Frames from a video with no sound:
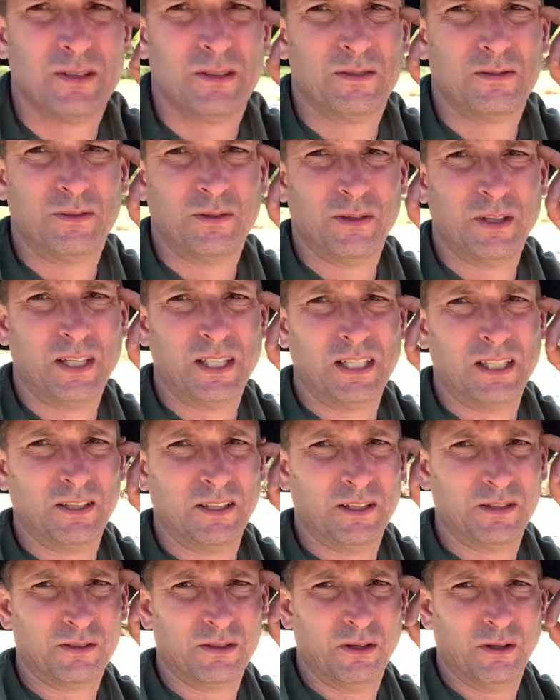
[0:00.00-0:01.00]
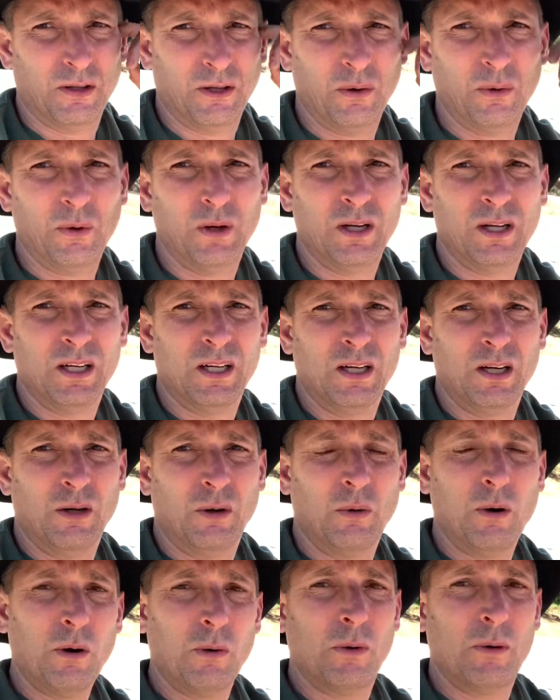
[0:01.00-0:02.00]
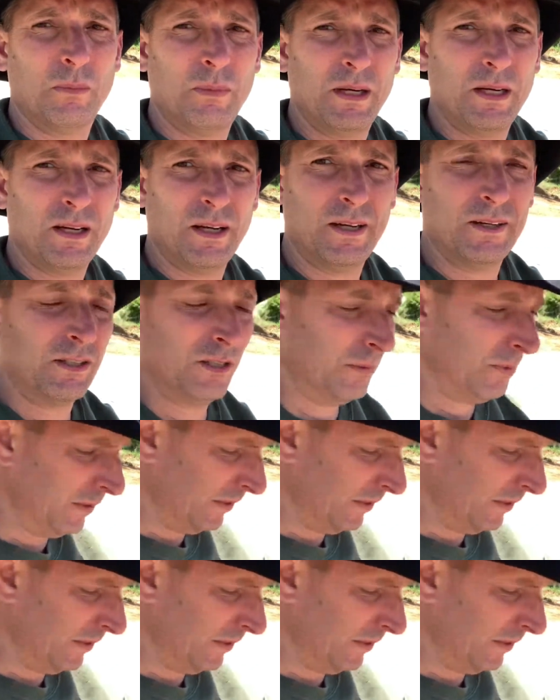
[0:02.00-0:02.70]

for any of this, although what would be nice about